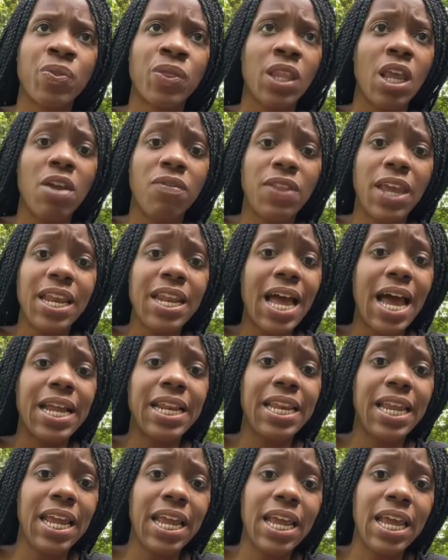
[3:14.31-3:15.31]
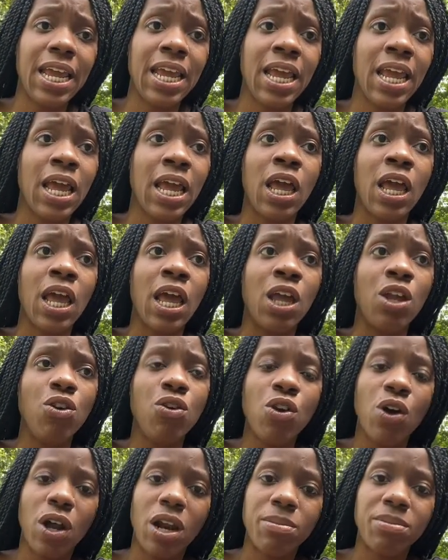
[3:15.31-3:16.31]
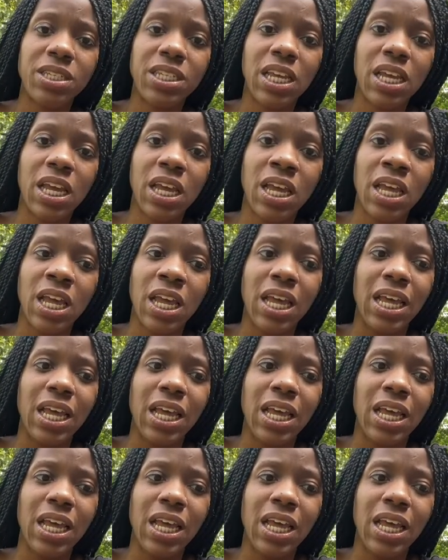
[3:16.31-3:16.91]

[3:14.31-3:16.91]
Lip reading: if they not dead, you know what I'm saying?